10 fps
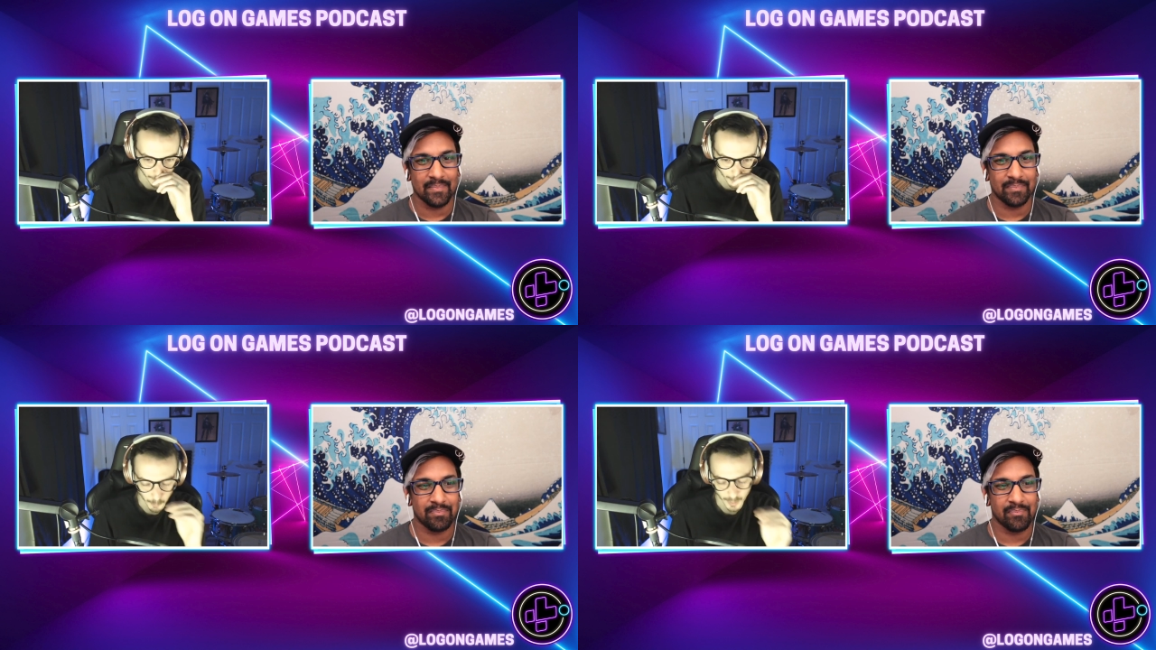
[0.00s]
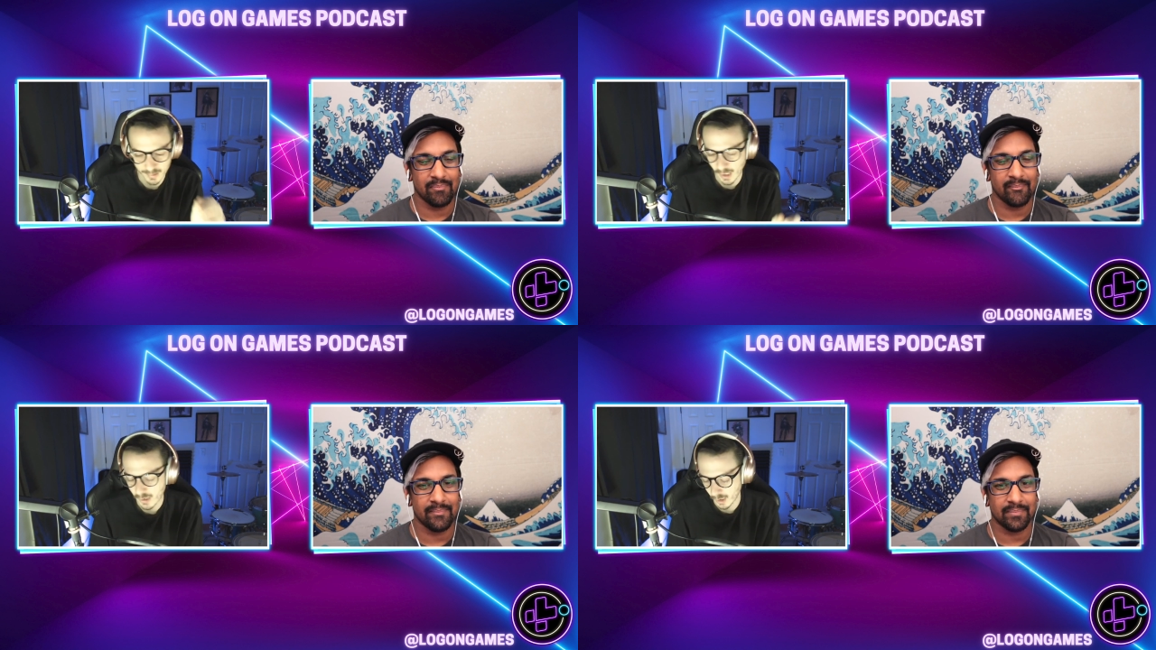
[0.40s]
Speaker 1: and if
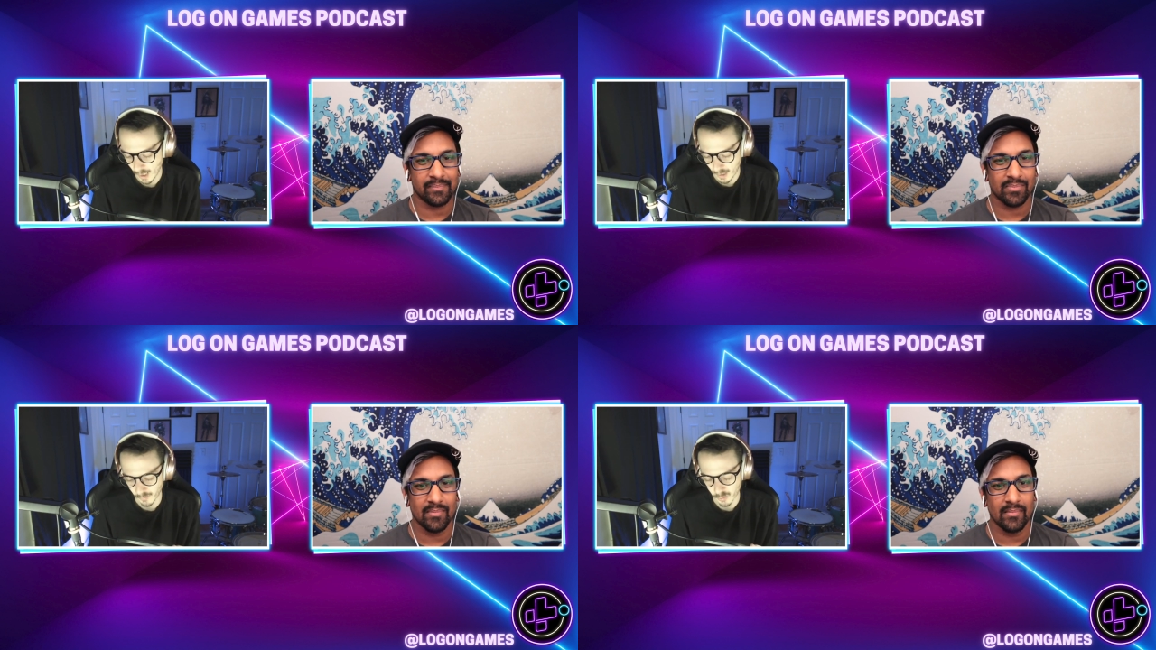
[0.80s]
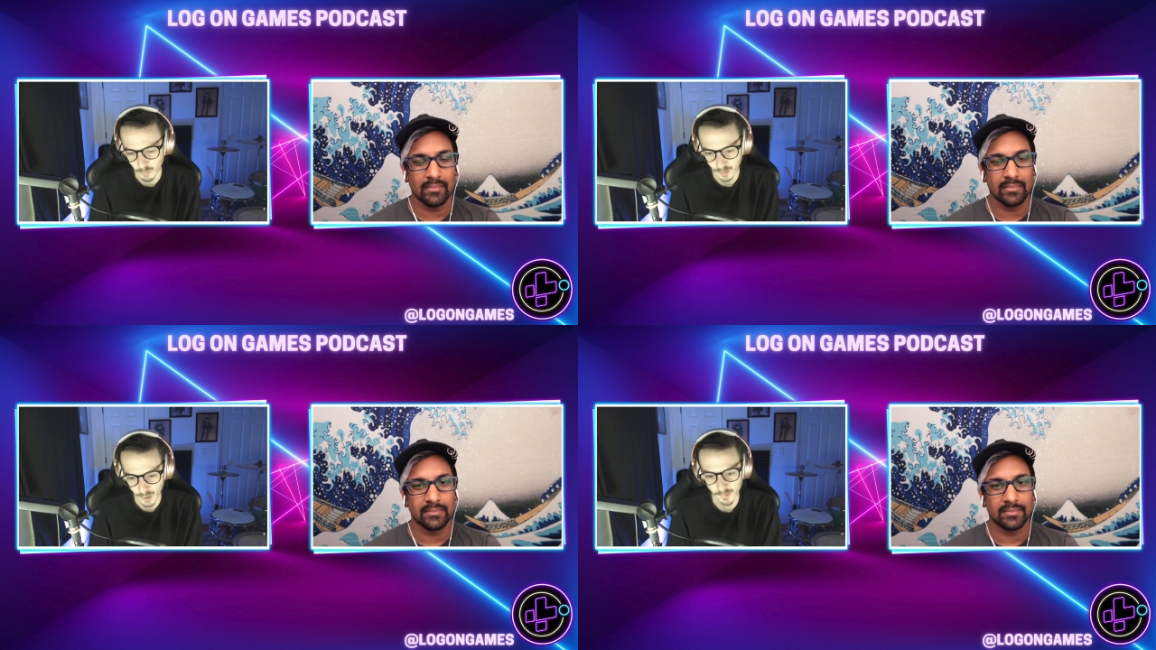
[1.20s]
PlayStation has a
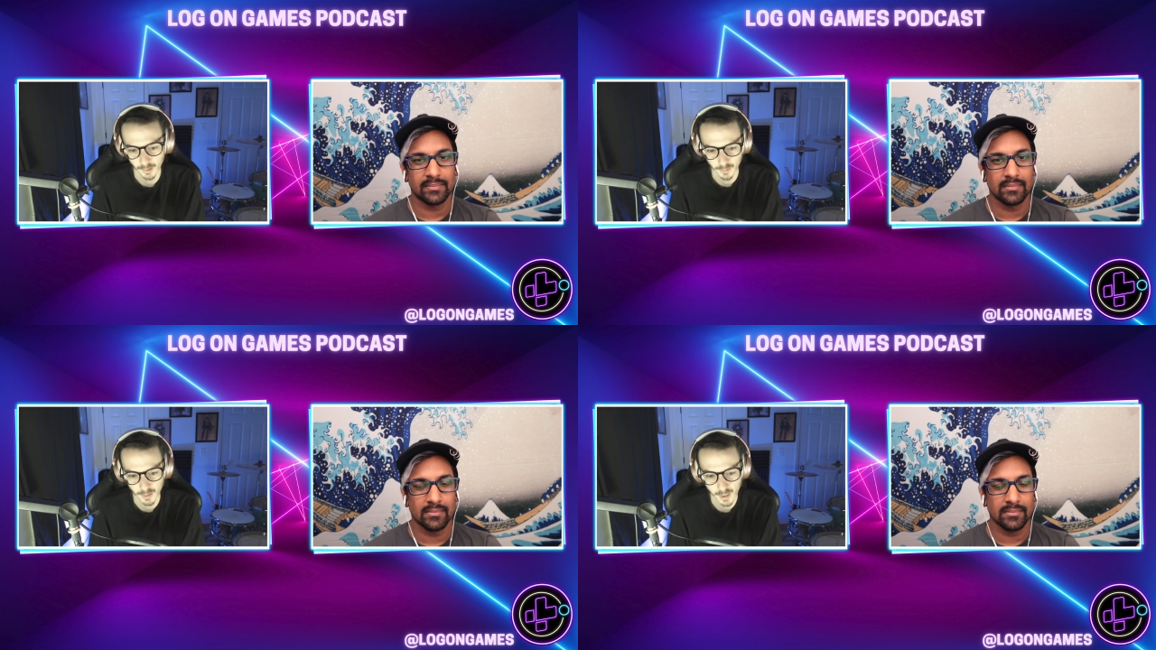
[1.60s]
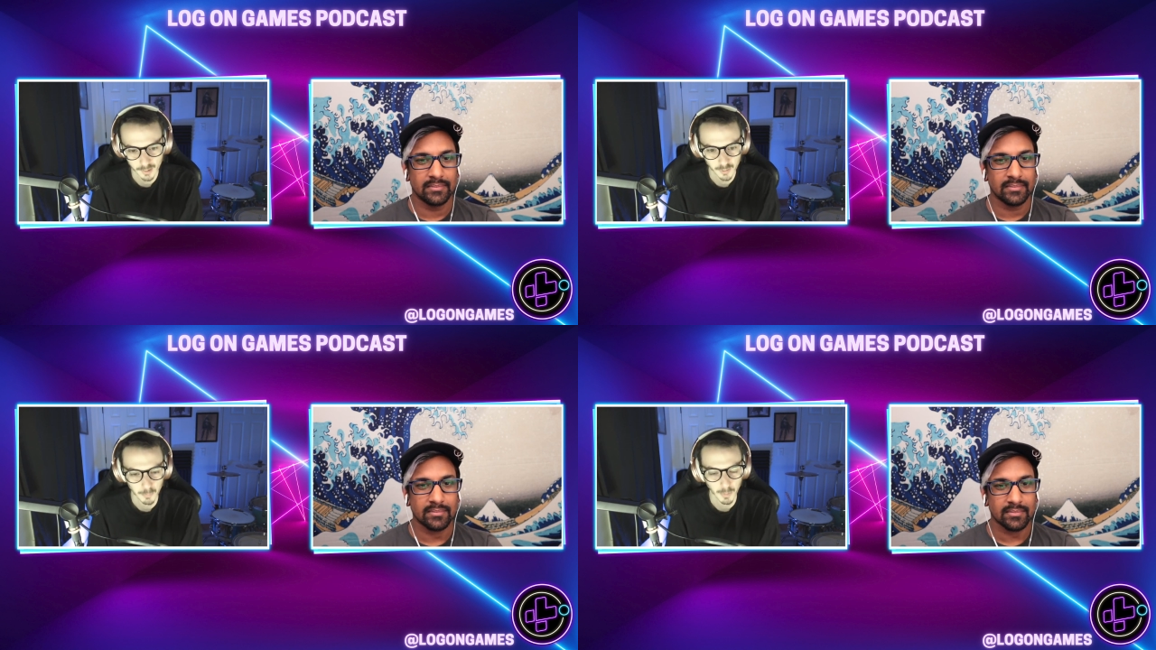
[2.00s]
showcase here in the
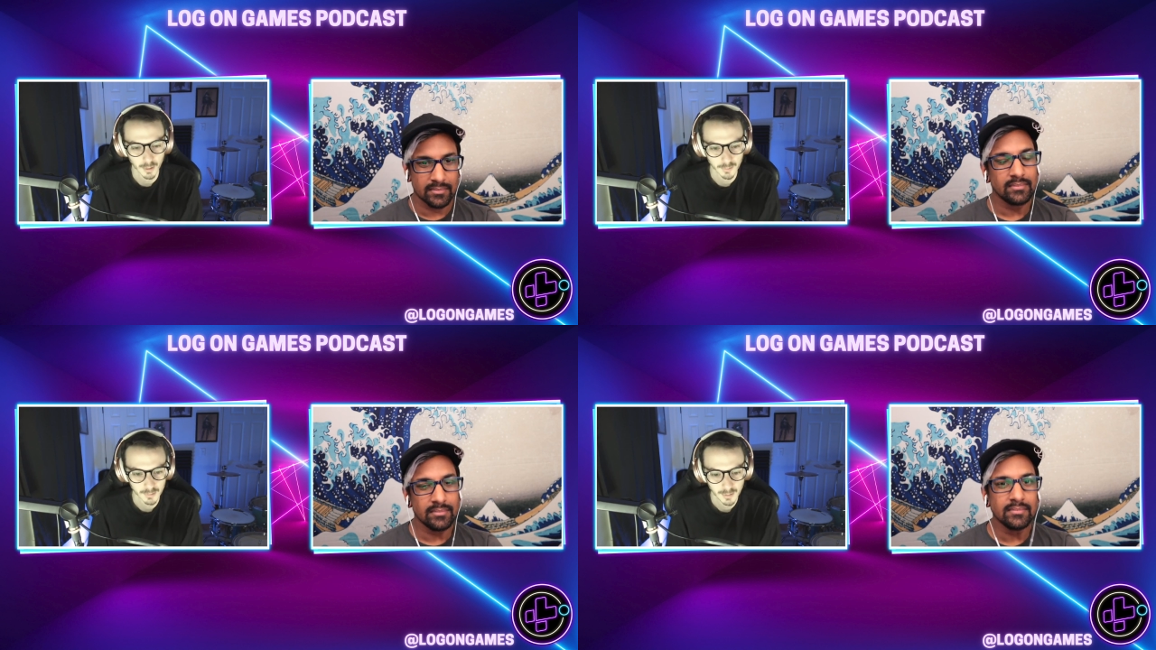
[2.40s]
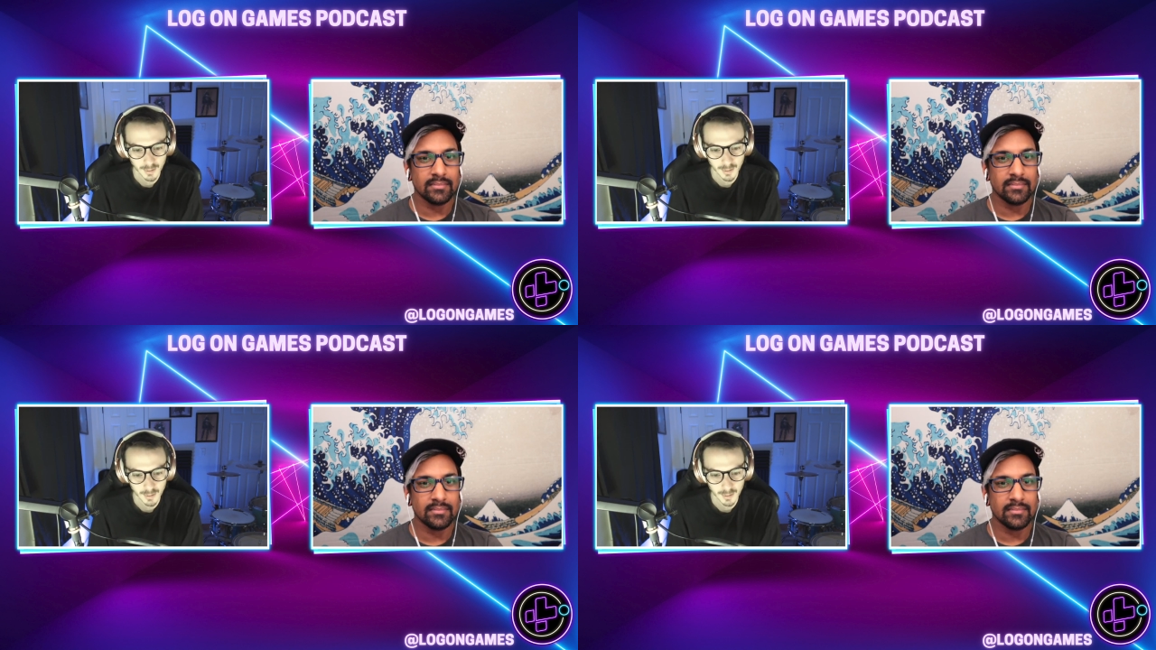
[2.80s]
next two months,